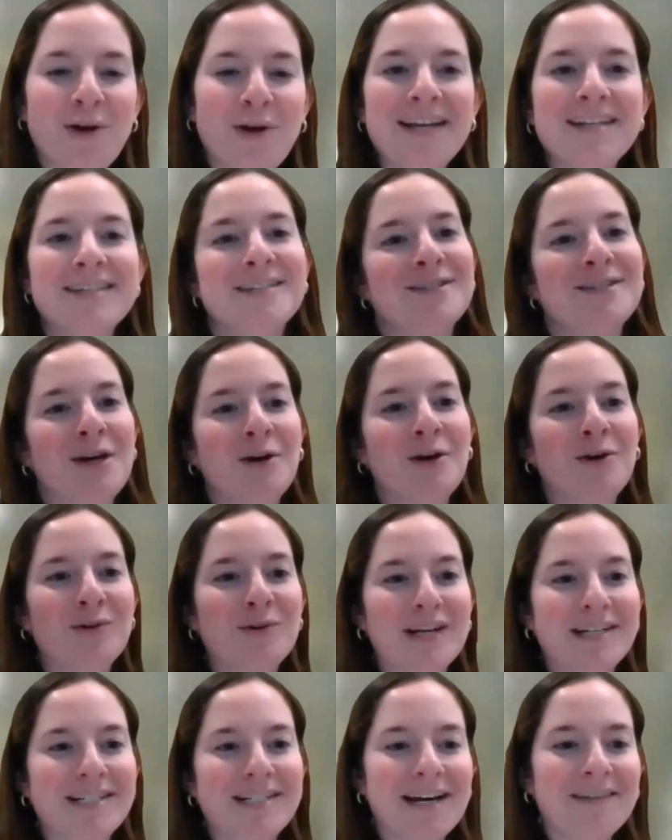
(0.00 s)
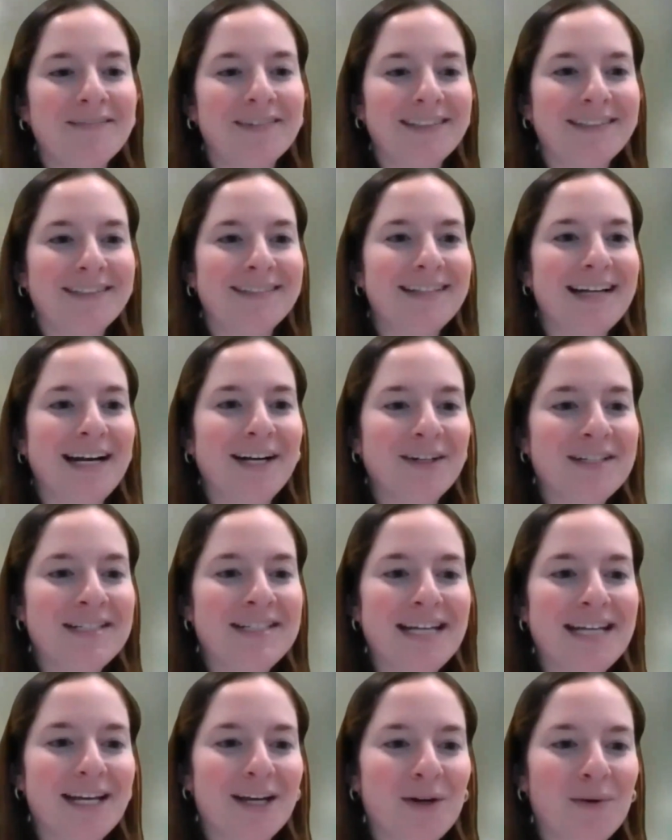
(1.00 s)
Okay, so Nadav and Aaron,
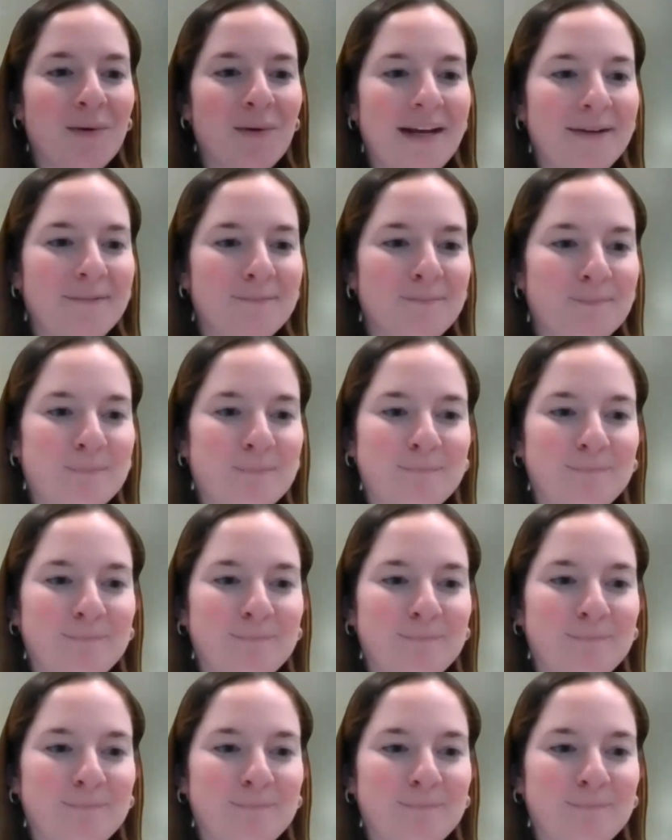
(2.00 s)
take it away.